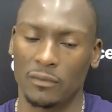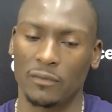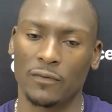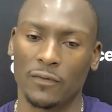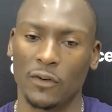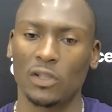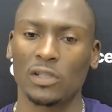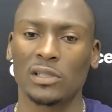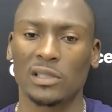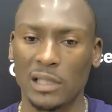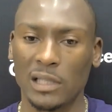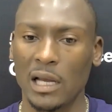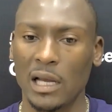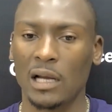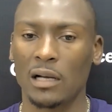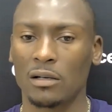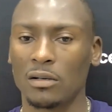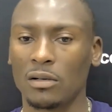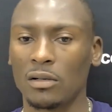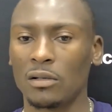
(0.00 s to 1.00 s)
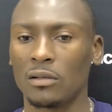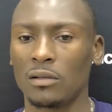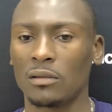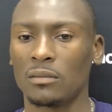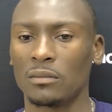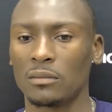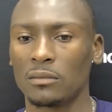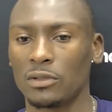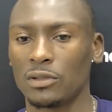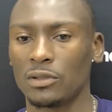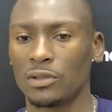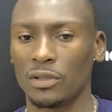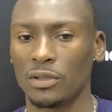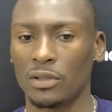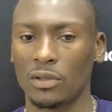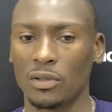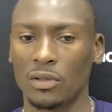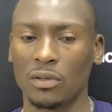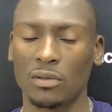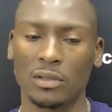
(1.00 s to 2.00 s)
first got home, you know,
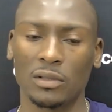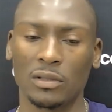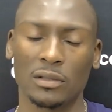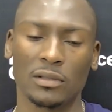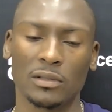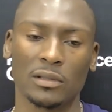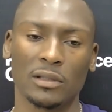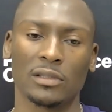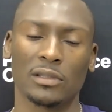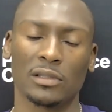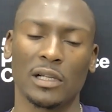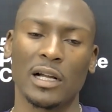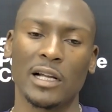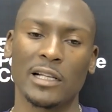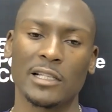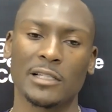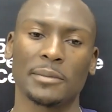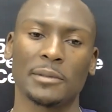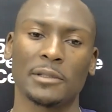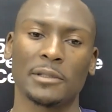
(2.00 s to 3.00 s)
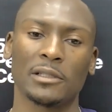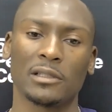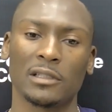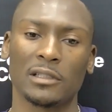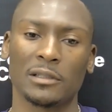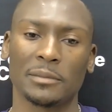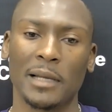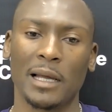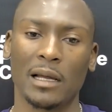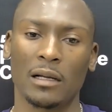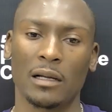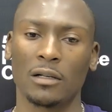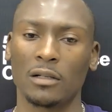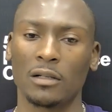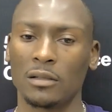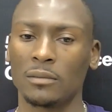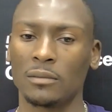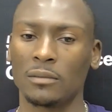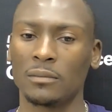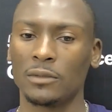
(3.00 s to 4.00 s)
going to those hospitals back home,